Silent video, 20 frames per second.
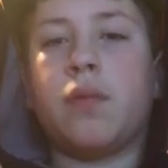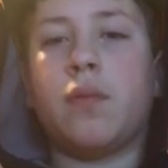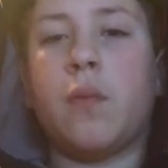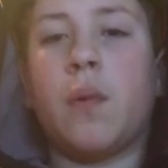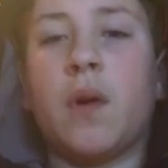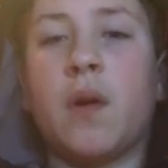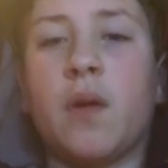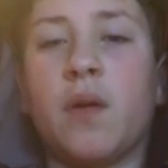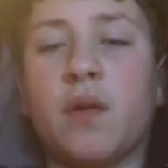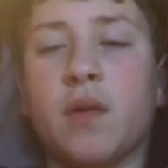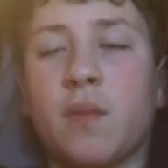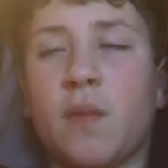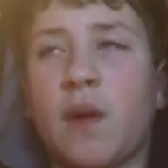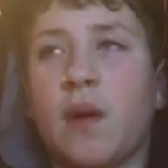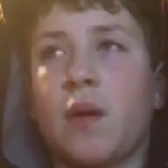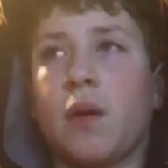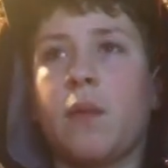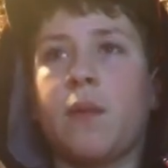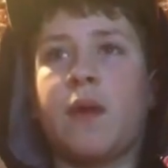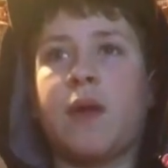What else am I
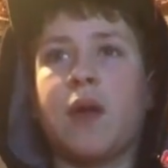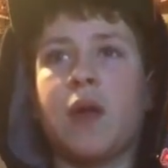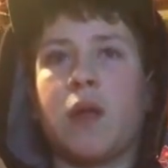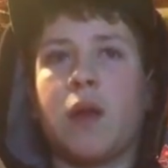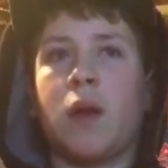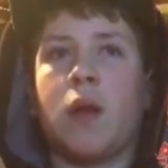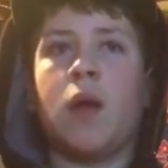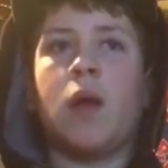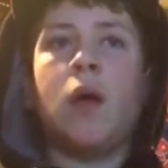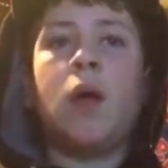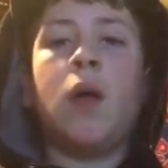going to be getting?